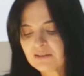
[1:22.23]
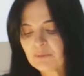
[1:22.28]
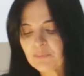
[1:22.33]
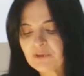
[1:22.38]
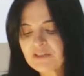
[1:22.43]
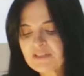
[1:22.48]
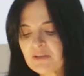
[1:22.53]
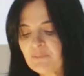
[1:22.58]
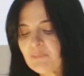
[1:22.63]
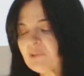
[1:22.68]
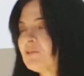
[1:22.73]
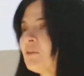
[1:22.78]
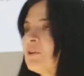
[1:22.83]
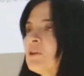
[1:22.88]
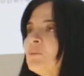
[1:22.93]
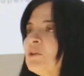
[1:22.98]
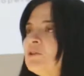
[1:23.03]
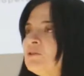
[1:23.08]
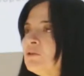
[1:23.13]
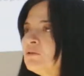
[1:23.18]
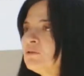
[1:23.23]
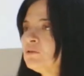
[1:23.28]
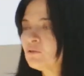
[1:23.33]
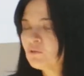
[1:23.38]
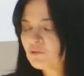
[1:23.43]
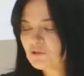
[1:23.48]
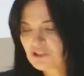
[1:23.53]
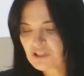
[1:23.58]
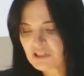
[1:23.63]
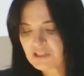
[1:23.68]
the participatory
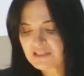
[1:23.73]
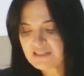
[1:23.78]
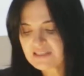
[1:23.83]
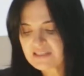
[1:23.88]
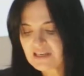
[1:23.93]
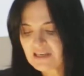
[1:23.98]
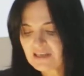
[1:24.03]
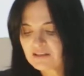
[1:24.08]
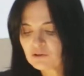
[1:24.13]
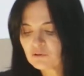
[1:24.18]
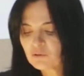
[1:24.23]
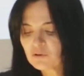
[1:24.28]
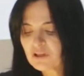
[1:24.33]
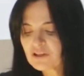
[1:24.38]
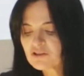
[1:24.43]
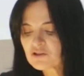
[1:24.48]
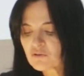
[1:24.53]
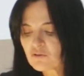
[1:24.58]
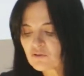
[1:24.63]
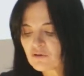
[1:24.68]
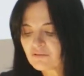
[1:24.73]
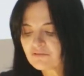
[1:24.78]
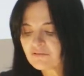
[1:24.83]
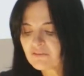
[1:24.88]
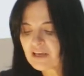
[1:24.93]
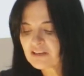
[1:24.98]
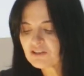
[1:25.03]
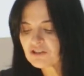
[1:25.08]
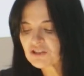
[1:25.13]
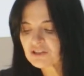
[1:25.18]
methodologies and the UNESCO
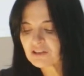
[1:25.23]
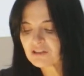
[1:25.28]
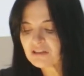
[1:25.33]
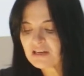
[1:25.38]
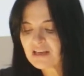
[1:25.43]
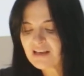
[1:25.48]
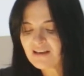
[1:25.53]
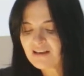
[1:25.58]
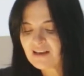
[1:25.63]
Convention,